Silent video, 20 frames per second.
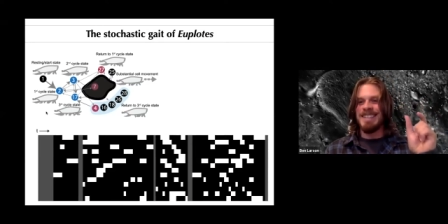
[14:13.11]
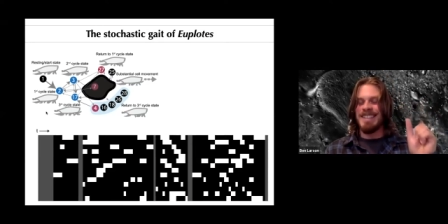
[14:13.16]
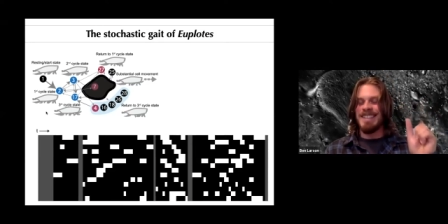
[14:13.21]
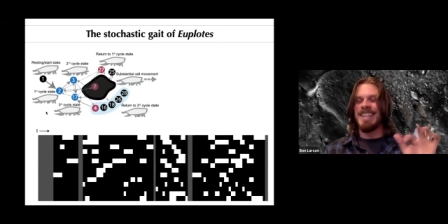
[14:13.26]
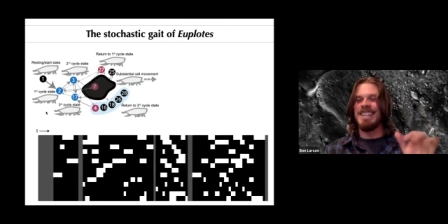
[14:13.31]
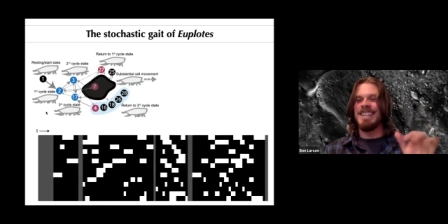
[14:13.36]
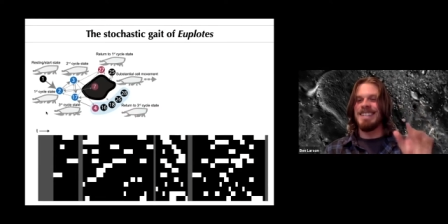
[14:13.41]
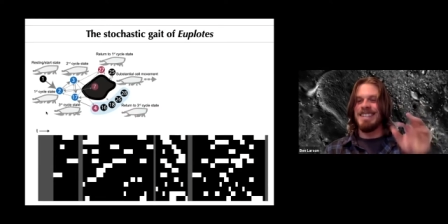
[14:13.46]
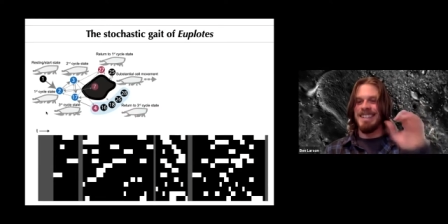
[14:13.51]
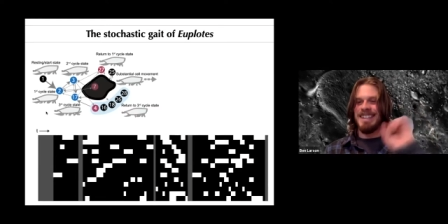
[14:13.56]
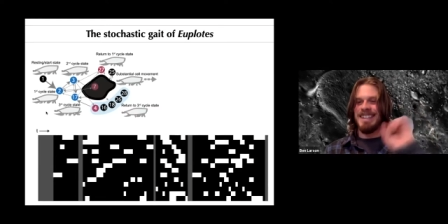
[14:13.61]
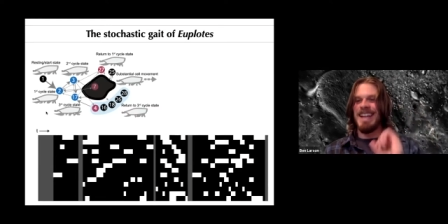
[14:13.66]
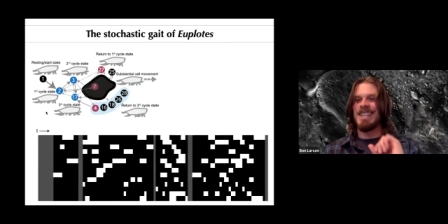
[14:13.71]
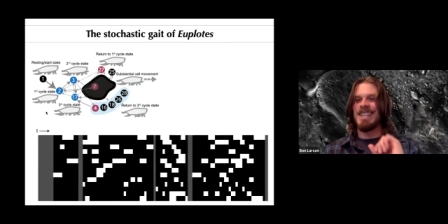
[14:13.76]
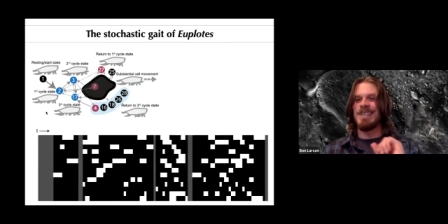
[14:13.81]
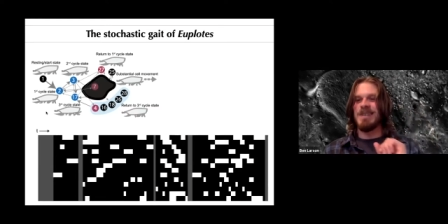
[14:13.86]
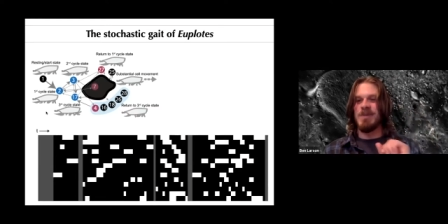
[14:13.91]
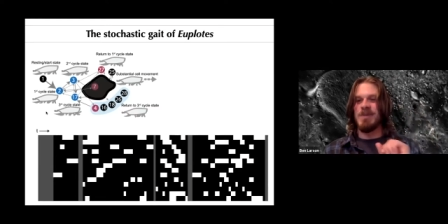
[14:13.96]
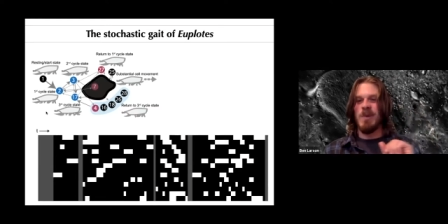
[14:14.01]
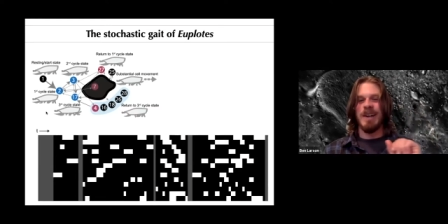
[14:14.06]
in the
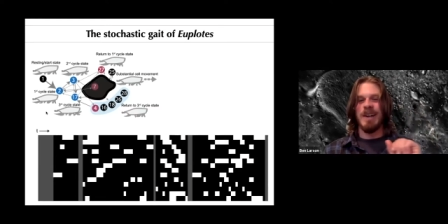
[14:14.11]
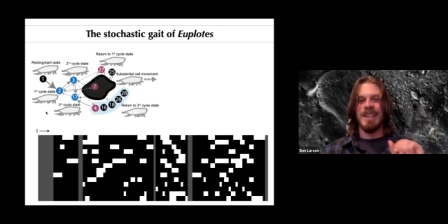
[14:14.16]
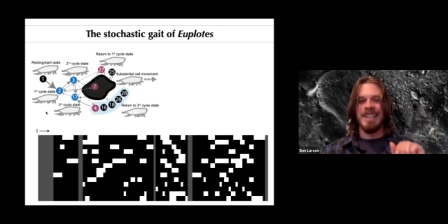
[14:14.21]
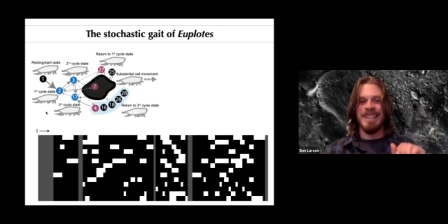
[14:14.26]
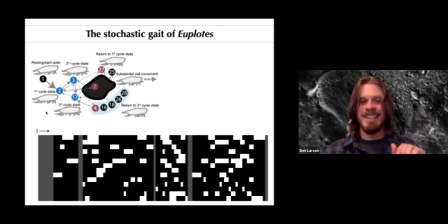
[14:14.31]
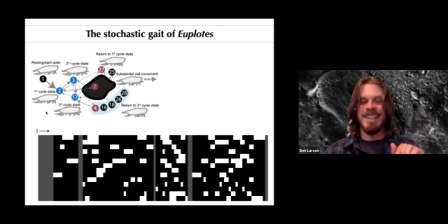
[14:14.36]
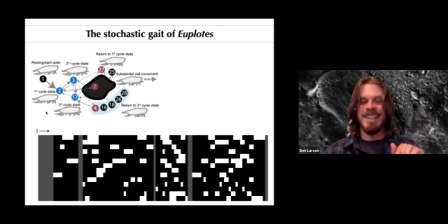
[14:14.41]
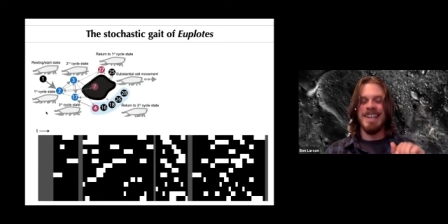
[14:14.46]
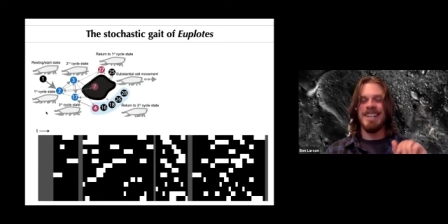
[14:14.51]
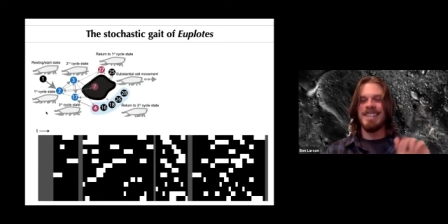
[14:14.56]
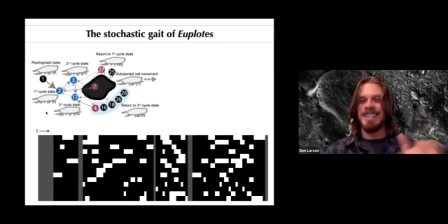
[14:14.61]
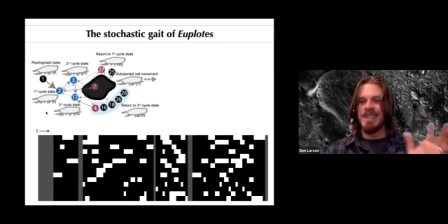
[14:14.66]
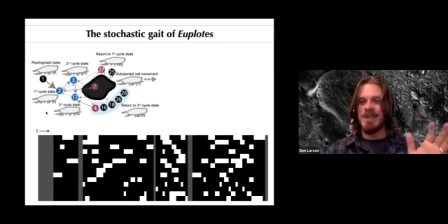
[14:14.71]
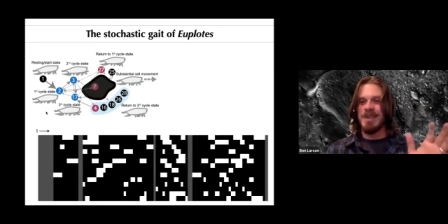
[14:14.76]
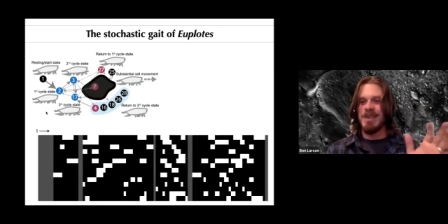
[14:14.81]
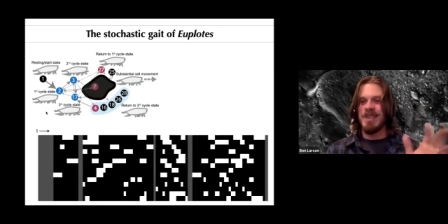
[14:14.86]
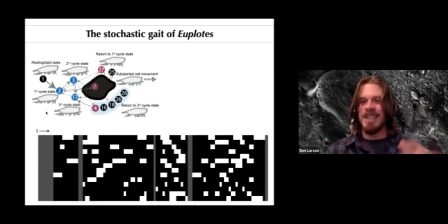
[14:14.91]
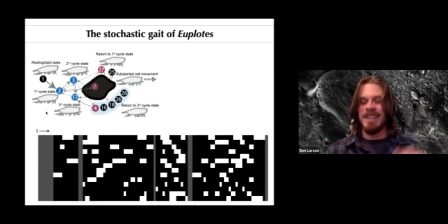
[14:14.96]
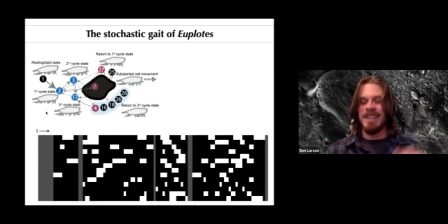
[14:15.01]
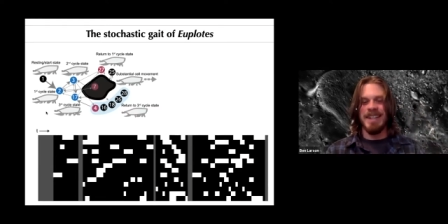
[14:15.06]
gaits of walking cells,
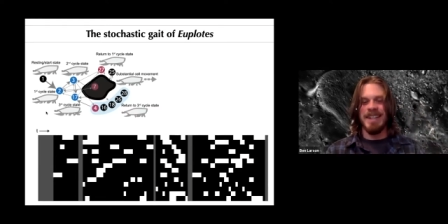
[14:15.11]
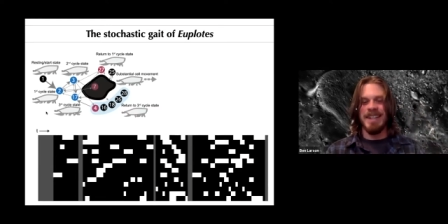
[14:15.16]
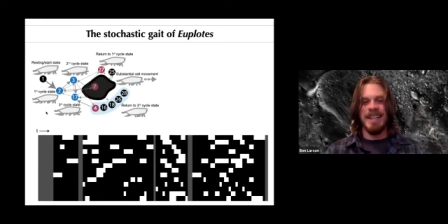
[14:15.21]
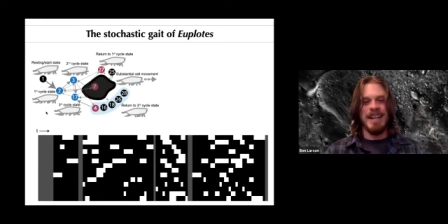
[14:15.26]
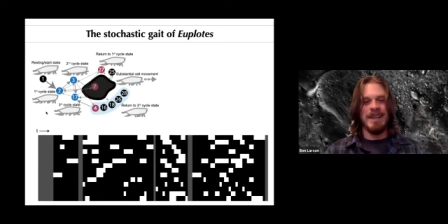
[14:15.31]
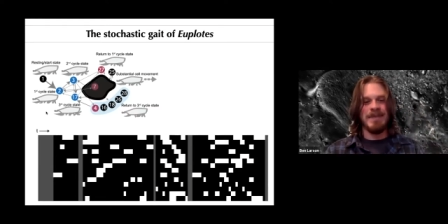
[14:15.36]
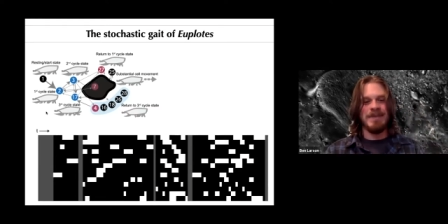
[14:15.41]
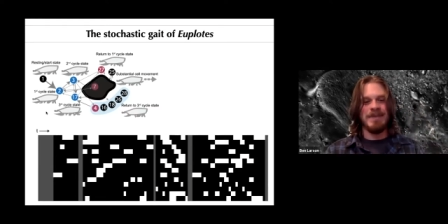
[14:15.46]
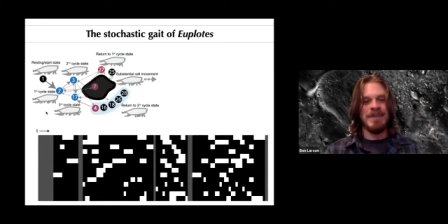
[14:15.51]
interestingly enough.